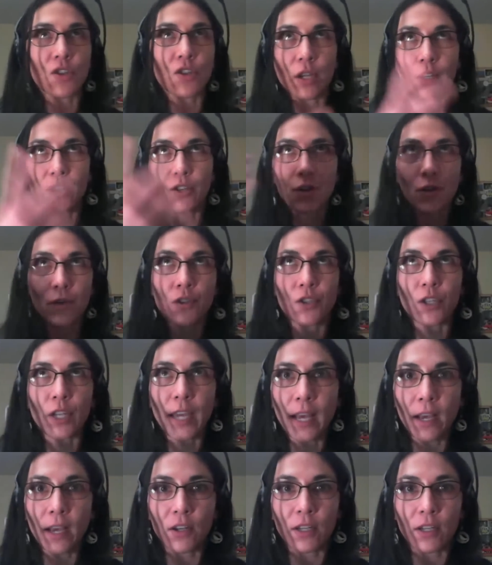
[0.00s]
Chuck showed you
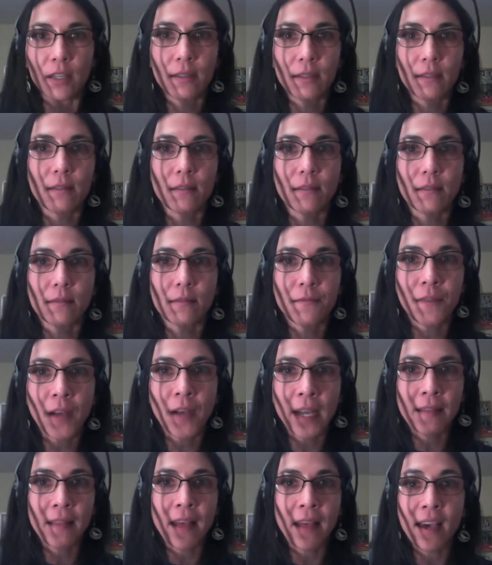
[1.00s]
how to
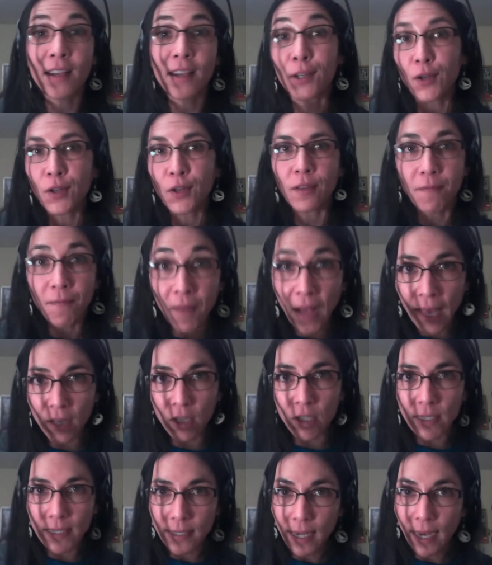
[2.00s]
find that under the
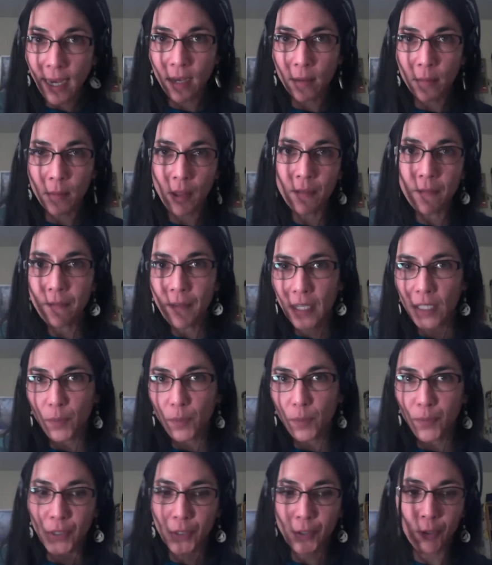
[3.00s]
Files tab on the
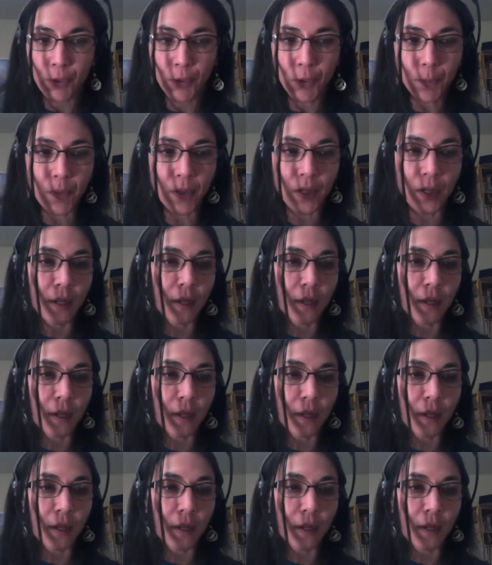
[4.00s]
Facebook group.